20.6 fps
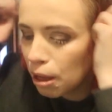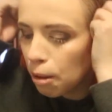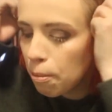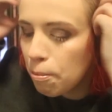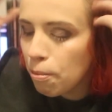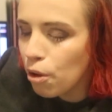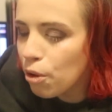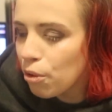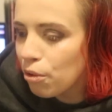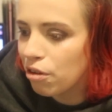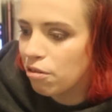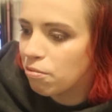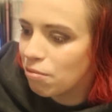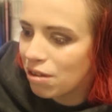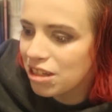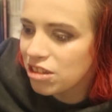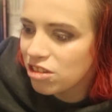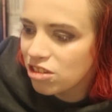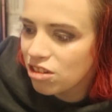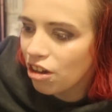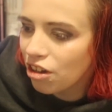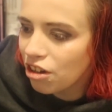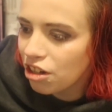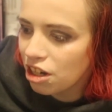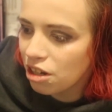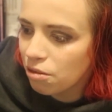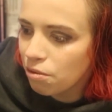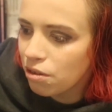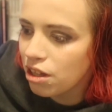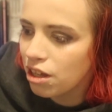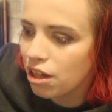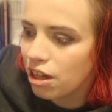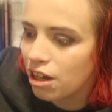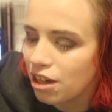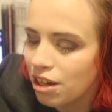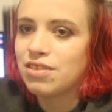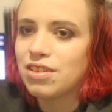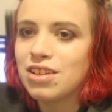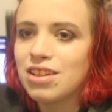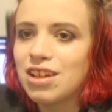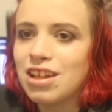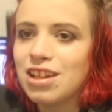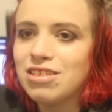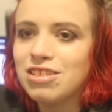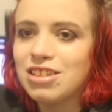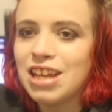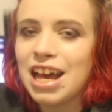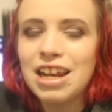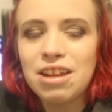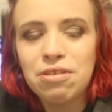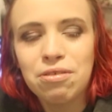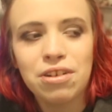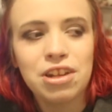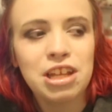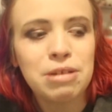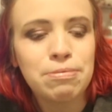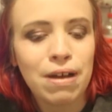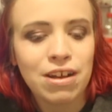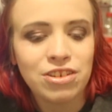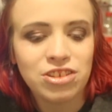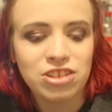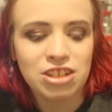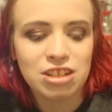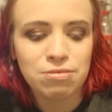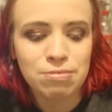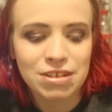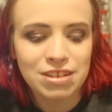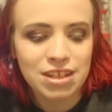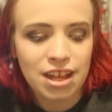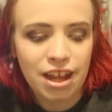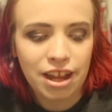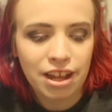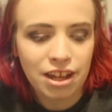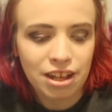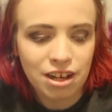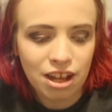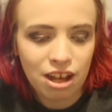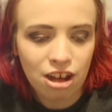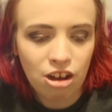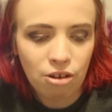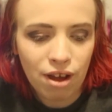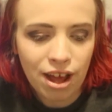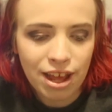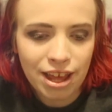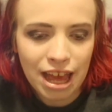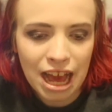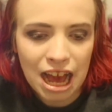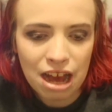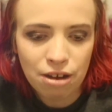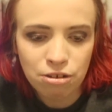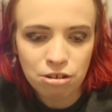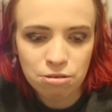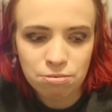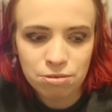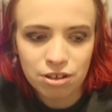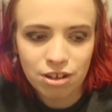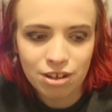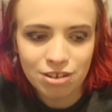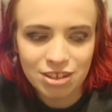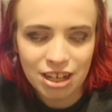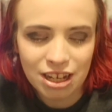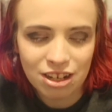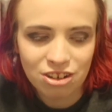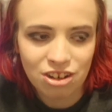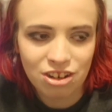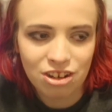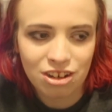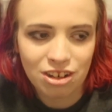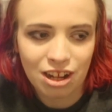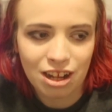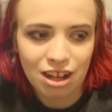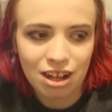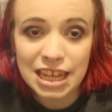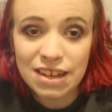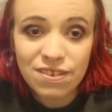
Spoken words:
Boom, it's not gonna work. And to anyone who messages me saying, oh, hey, how come you got sectioned and that?